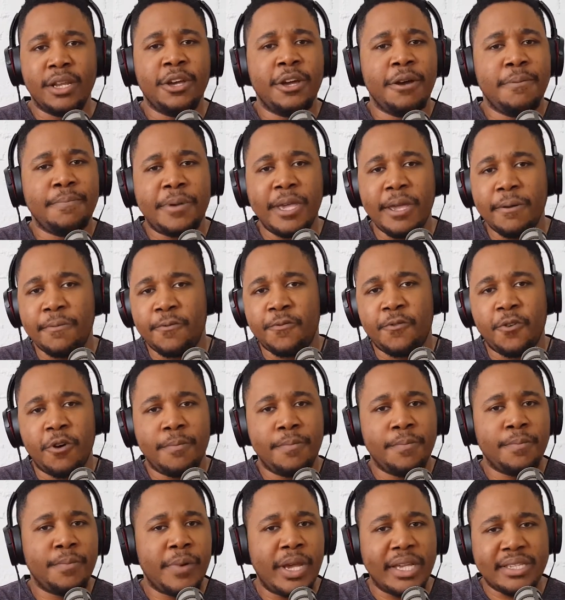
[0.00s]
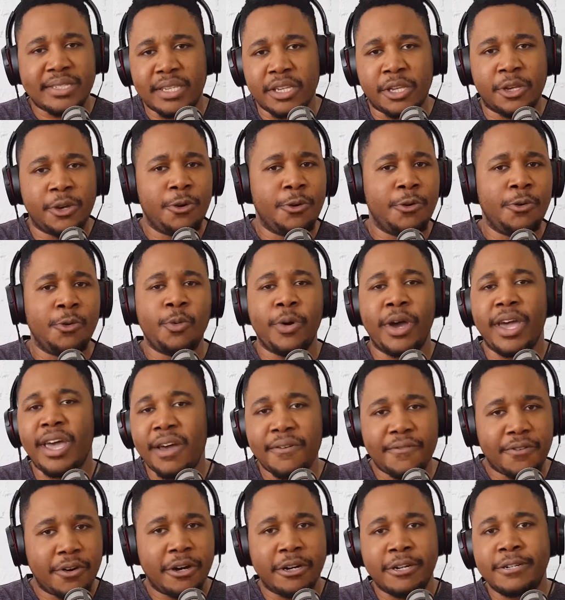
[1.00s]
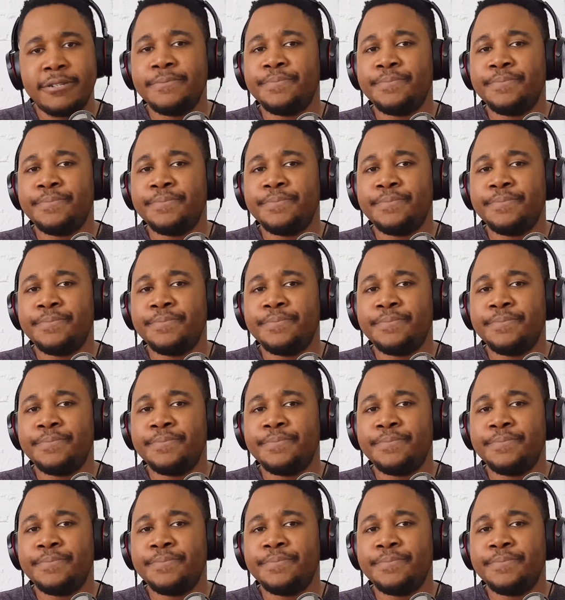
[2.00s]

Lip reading: people from Mexico, wherever,